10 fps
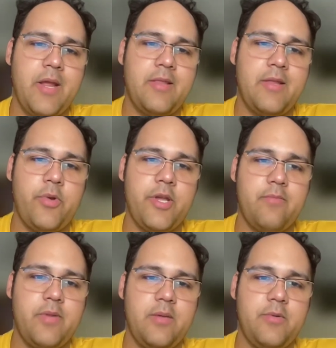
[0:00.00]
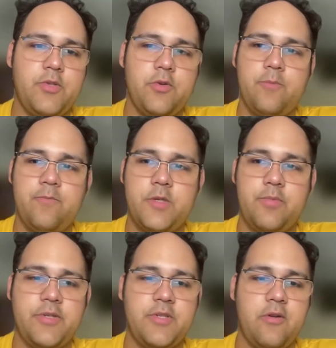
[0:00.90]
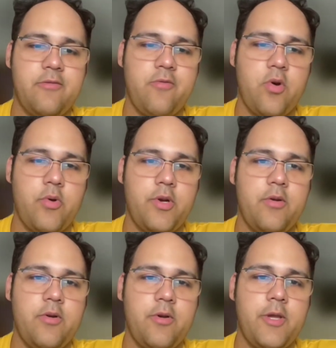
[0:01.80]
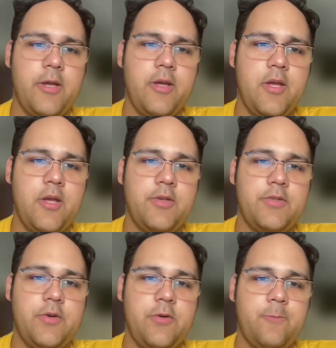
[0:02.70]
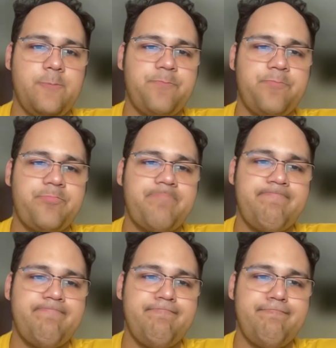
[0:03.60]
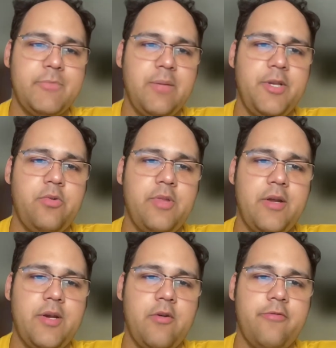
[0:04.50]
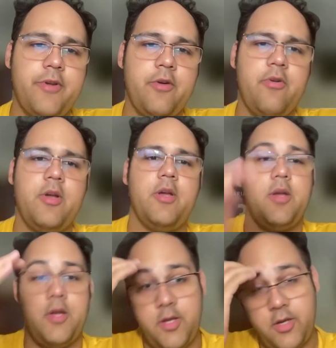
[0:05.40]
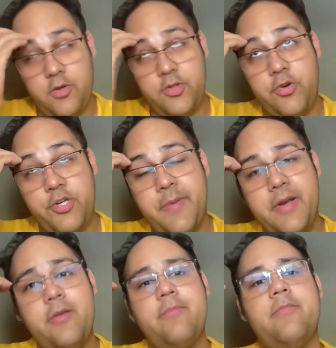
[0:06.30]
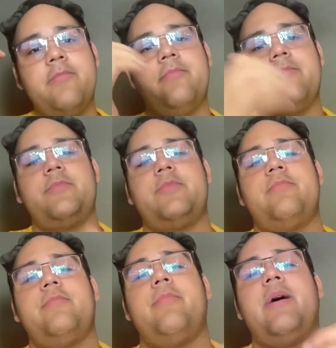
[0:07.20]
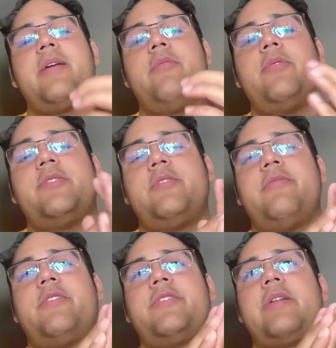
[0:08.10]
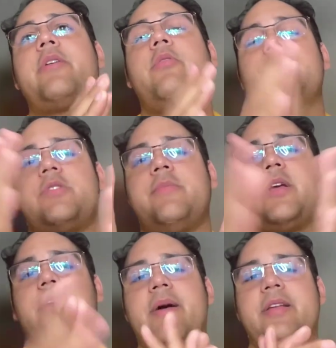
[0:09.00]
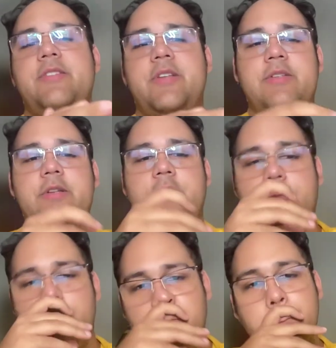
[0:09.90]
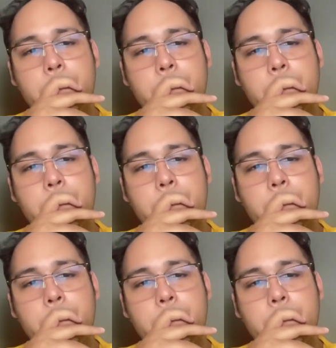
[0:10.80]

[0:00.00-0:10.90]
and that we can be able to press on forward. Okay, so let me do that now for you. George Penna was the first head coach of Jamaica back in '62,